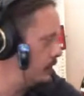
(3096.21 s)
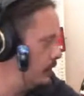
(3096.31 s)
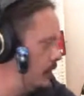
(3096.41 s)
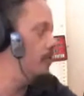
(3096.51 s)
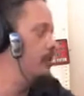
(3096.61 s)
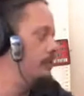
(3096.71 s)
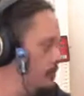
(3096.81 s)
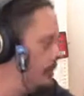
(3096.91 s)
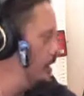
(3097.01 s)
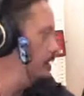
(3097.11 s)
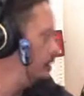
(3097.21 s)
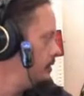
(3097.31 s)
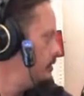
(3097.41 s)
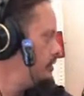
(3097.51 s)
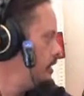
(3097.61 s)
go into my
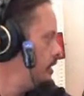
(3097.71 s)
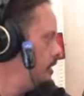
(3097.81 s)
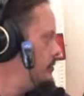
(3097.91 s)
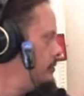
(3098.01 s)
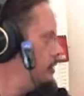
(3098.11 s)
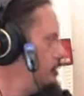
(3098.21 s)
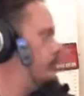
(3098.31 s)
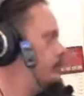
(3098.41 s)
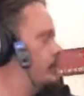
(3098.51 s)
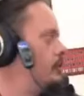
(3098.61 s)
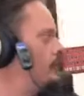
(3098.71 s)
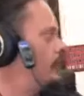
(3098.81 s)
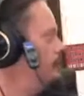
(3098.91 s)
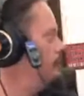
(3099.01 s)
little show for everybody